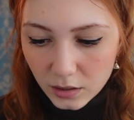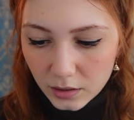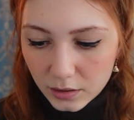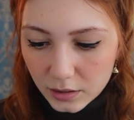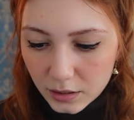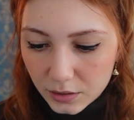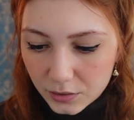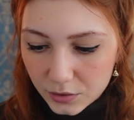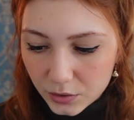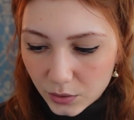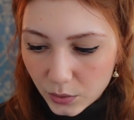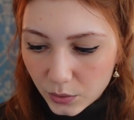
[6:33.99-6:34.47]

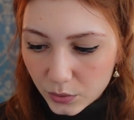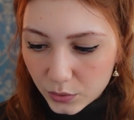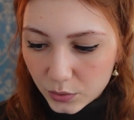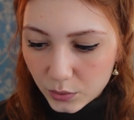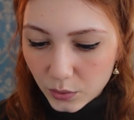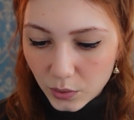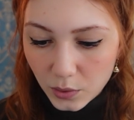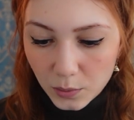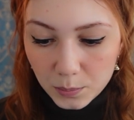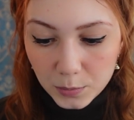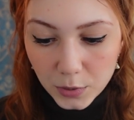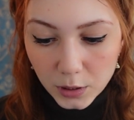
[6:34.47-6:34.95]
There's
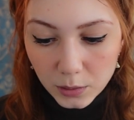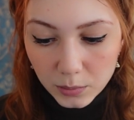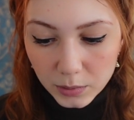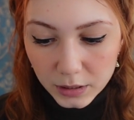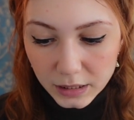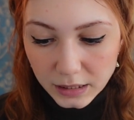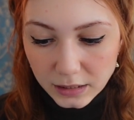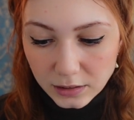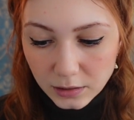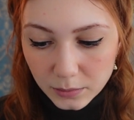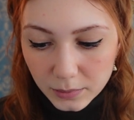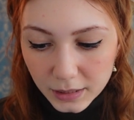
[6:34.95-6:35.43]
also a
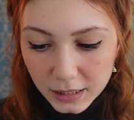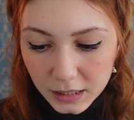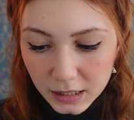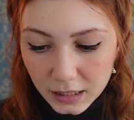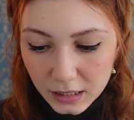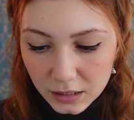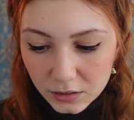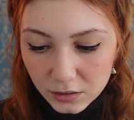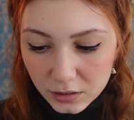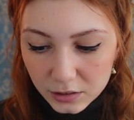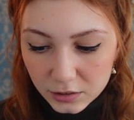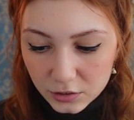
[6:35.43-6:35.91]
public domain
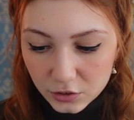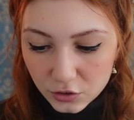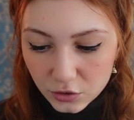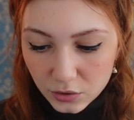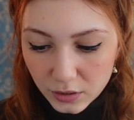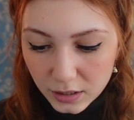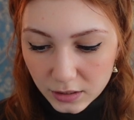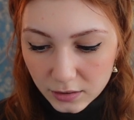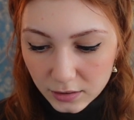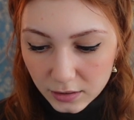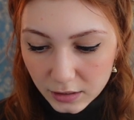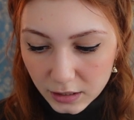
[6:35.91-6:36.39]
English
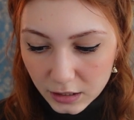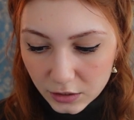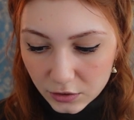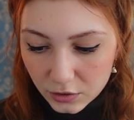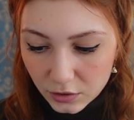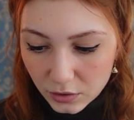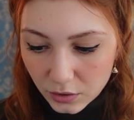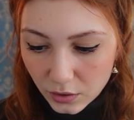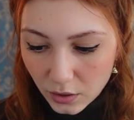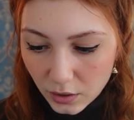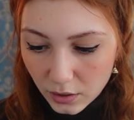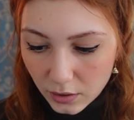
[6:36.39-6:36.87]

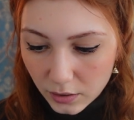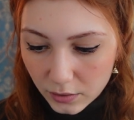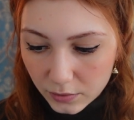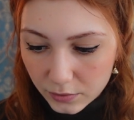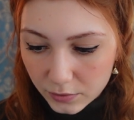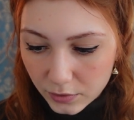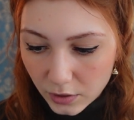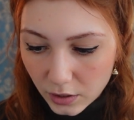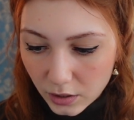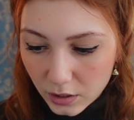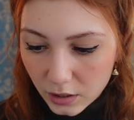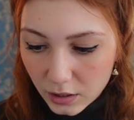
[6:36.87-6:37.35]
translation
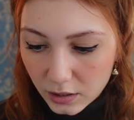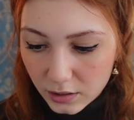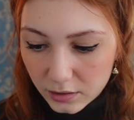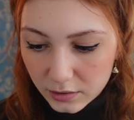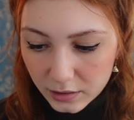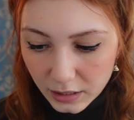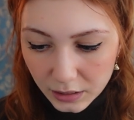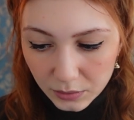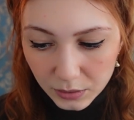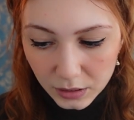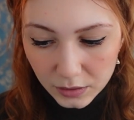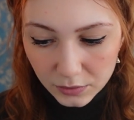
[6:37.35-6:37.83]
of
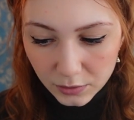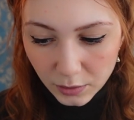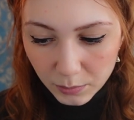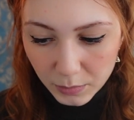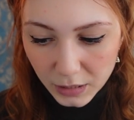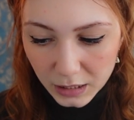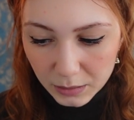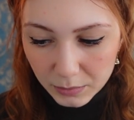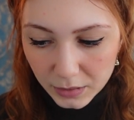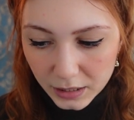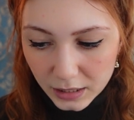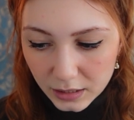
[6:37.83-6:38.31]
Diary of a
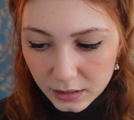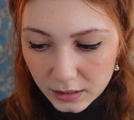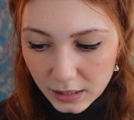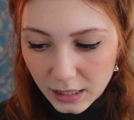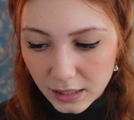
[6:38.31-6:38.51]
Madman,